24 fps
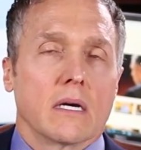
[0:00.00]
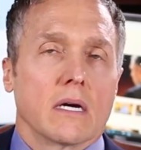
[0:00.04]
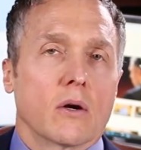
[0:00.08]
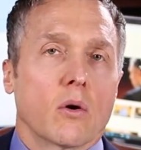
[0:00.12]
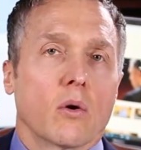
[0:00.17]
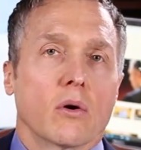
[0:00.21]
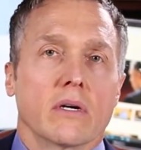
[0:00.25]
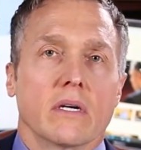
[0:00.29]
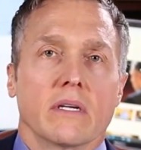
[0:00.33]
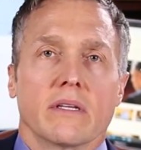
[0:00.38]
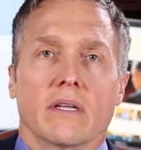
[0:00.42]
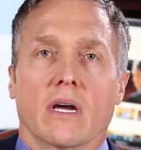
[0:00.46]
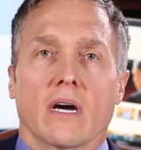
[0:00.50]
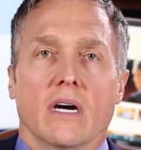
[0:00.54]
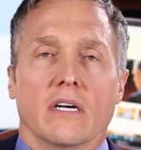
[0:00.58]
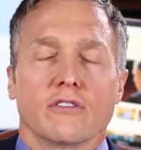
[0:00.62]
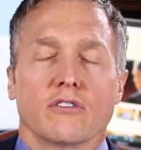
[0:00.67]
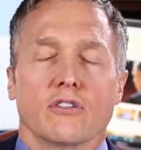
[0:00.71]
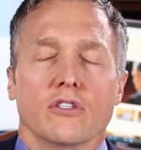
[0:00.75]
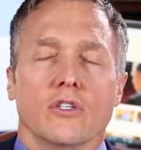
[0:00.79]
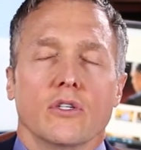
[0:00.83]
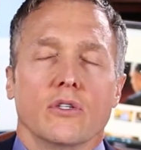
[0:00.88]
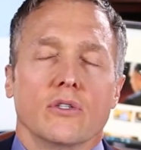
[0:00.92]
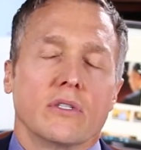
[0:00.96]
According to the
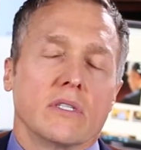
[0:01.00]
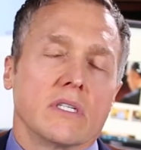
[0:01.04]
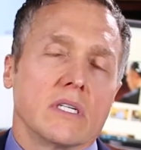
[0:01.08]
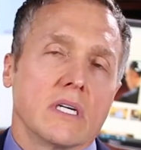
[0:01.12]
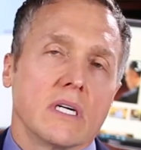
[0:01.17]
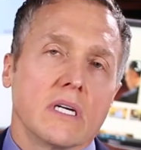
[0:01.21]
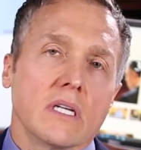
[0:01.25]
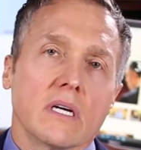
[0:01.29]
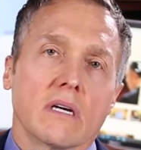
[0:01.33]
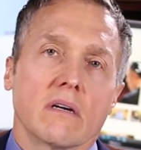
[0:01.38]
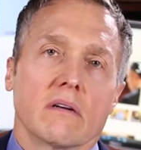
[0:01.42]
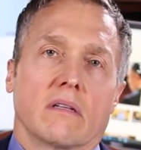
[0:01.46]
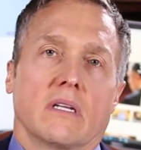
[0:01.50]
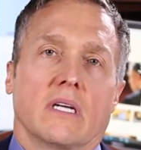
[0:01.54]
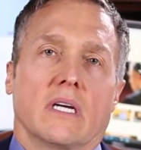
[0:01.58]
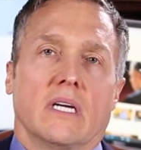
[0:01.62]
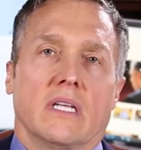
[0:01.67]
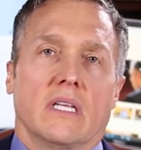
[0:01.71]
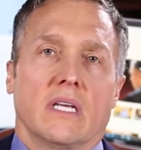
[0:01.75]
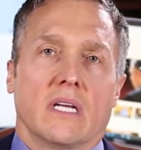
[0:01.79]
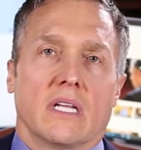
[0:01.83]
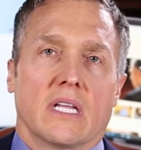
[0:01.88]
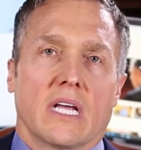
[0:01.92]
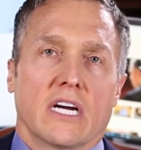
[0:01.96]
Constitution,
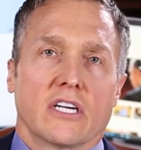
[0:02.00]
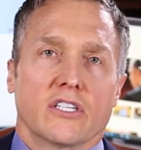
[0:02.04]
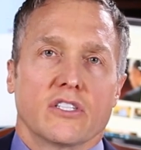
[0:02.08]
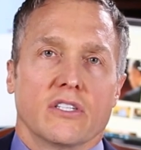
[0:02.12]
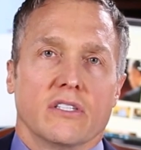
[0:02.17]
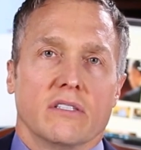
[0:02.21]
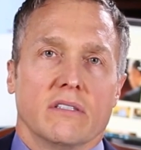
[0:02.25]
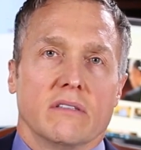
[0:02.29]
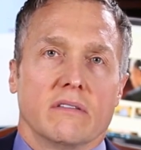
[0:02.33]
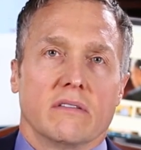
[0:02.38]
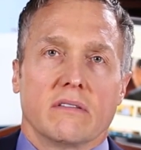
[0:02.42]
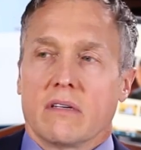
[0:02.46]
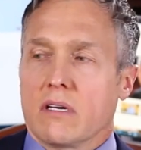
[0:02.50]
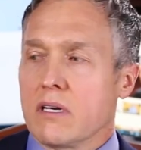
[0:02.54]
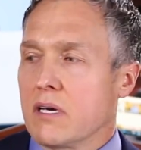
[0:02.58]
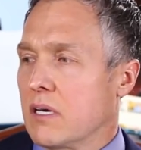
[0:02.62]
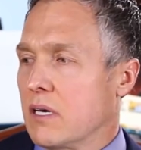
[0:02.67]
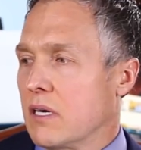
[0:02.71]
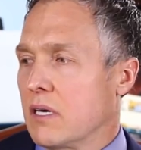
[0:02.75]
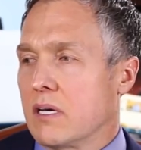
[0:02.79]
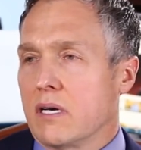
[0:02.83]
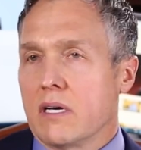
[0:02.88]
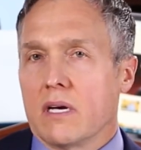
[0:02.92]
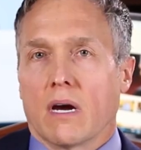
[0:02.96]
clearly the elections
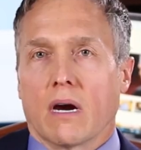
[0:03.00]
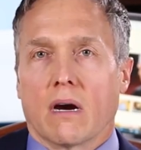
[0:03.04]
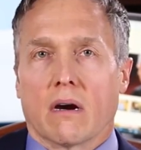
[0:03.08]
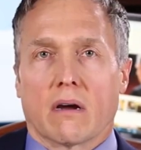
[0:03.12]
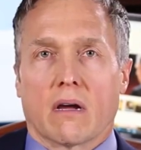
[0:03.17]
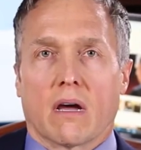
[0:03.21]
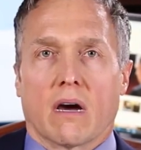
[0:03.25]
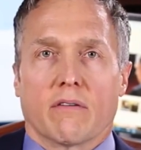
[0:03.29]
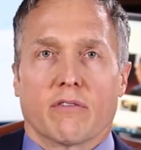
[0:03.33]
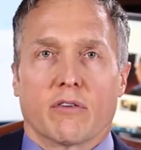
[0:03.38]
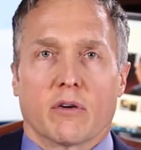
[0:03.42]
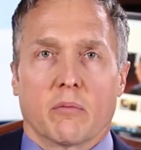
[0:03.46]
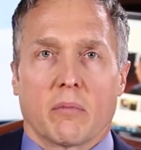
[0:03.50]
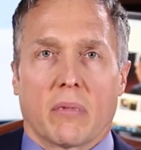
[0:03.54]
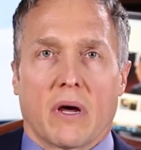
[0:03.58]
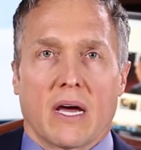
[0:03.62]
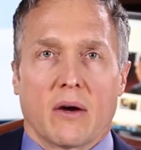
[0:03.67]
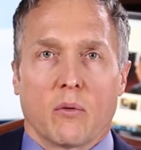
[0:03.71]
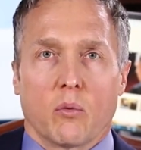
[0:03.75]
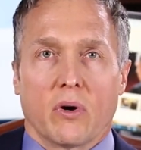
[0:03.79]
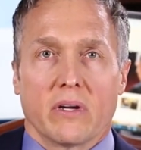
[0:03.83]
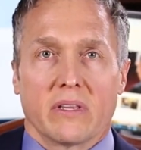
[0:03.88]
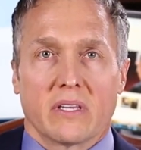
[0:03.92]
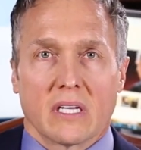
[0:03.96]
are governed
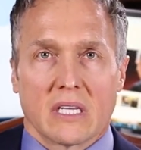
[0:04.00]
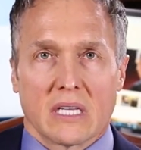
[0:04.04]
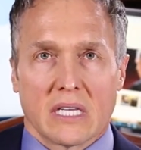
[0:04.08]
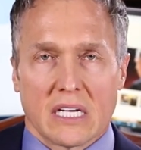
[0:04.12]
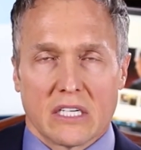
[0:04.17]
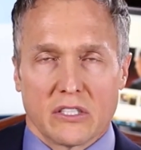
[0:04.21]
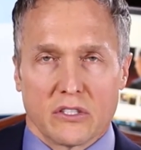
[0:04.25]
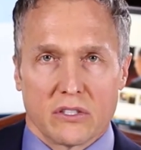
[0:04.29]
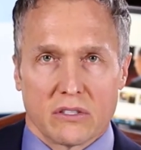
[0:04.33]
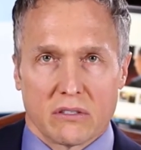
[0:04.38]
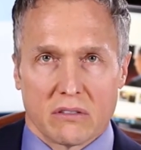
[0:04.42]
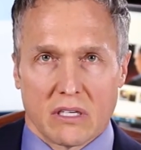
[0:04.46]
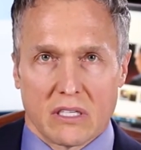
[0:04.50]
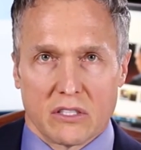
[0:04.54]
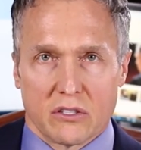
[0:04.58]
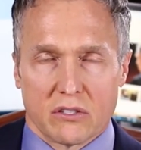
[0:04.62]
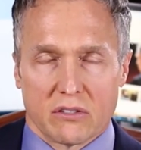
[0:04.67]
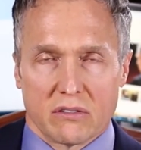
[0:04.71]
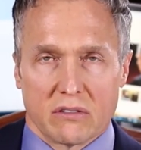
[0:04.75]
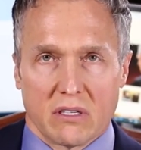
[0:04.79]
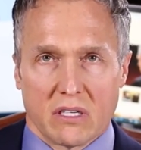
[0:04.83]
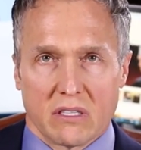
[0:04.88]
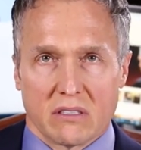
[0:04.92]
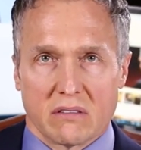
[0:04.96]
by what the
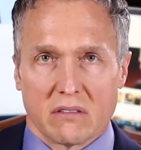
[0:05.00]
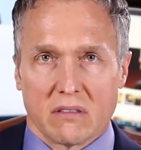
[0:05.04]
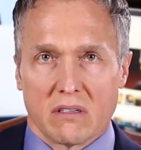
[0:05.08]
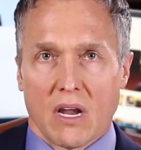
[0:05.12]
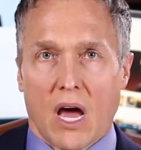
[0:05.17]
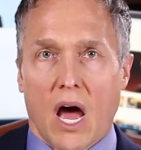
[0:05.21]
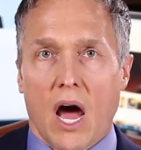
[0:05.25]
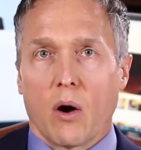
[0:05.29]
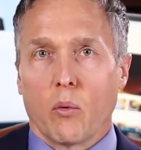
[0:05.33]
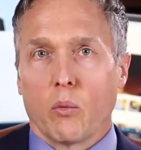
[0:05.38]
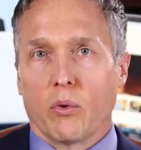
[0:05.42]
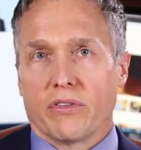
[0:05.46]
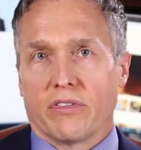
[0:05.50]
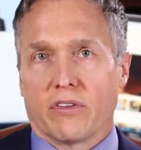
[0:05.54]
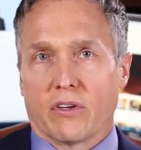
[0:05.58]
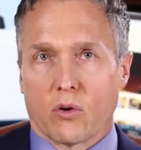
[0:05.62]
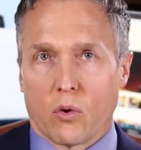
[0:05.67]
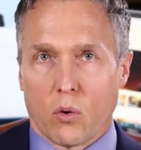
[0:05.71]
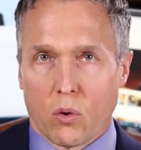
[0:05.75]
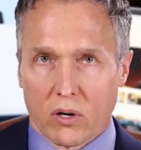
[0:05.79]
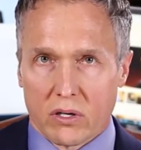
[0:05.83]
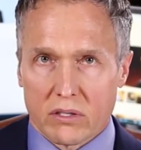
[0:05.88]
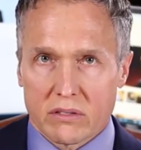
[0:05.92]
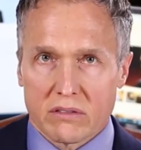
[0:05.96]
legislature says, not what the
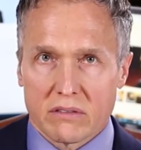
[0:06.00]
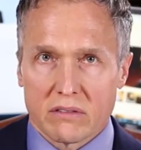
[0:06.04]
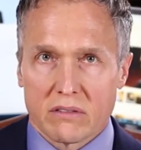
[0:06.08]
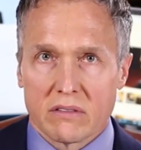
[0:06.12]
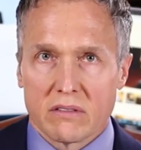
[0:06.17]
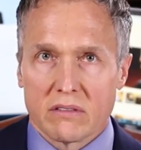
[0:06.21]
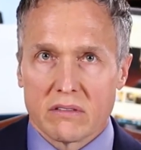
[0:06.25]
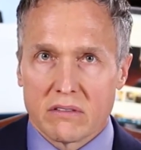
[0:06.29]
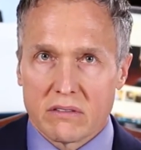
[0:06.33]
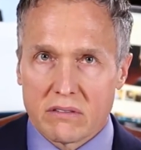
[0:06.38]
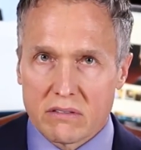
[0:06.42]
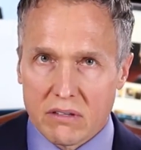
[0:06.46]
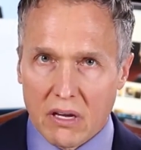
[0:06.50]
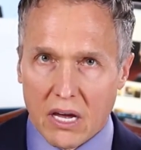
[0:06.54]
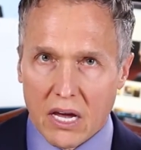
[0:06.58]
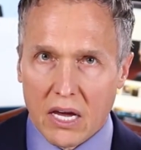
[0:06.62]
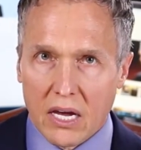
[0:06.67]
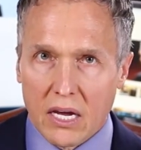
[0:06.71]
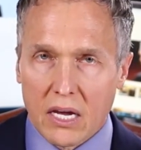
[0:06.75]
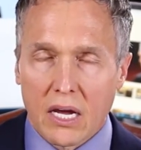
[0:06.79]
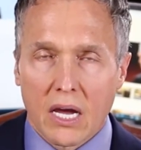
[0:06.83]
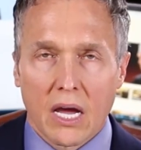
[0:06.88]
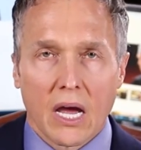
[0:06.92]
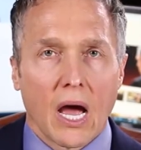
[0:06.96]
courts
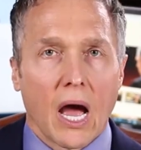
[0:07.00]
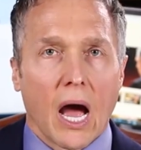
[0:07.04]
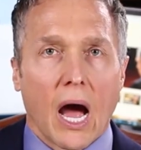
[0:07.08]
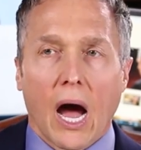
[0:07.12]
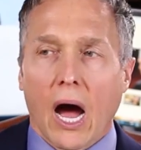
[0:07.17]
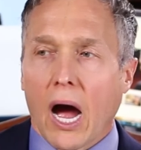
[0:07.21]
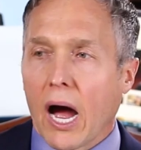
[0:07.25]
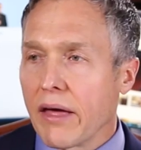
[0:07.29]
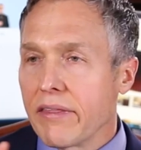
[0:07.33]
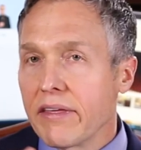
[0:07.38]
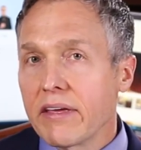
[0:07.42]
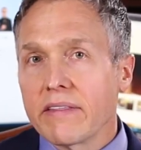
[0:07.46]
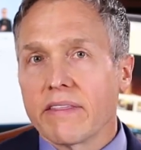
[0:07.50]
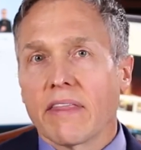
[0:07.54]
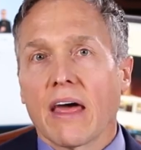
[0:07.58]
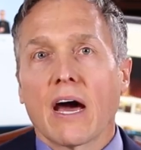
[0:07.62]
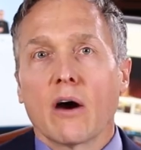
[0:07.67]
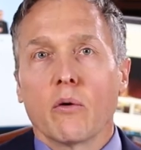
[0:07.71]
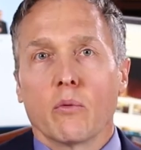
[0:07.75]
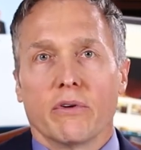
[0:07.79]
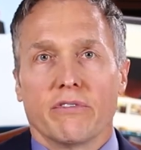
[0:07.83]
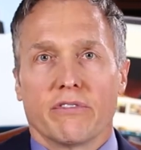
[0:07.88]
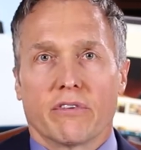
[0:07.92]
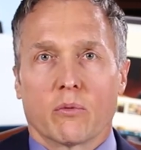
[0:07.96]
say. I think
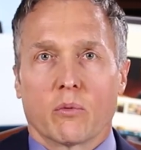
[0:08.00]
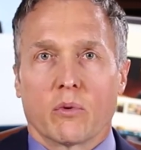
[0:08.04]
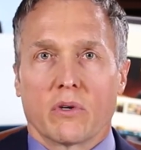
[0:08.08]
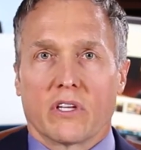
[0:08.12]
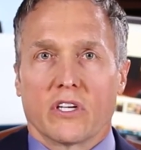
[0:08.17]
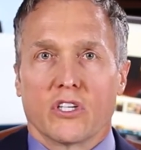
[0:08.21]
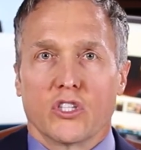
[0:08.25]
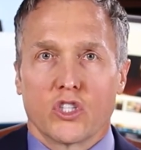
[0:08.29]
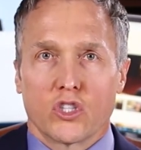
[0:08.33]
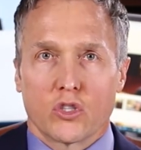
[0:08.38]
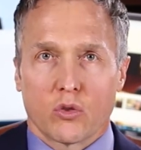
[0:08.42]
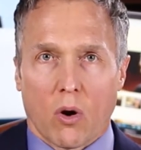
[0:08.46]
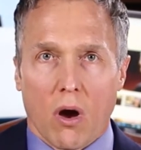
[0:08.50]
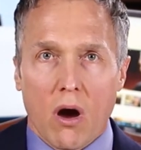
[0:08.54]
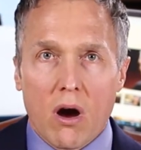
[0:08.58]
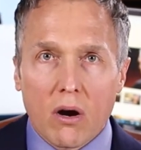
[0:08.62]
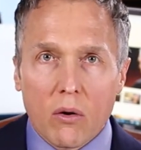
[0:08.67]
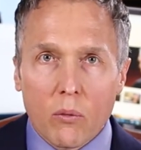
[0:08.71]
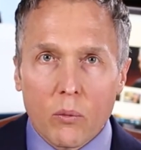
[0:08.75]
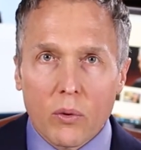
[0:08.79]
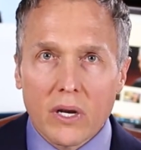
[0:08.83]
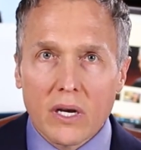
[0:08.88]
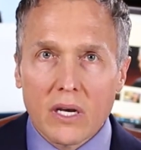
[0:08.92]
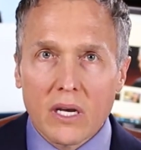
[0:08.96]
that one's a really
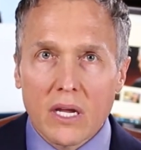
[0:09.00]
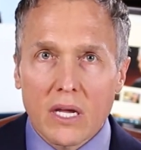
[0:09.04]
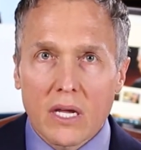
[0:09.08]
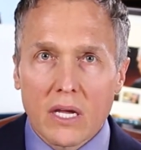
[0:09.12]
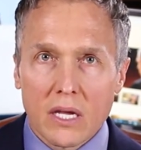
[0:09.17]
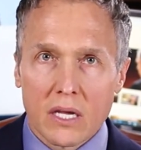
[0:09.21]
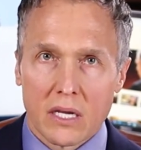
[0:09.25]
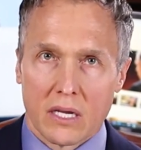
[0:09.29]
strong one.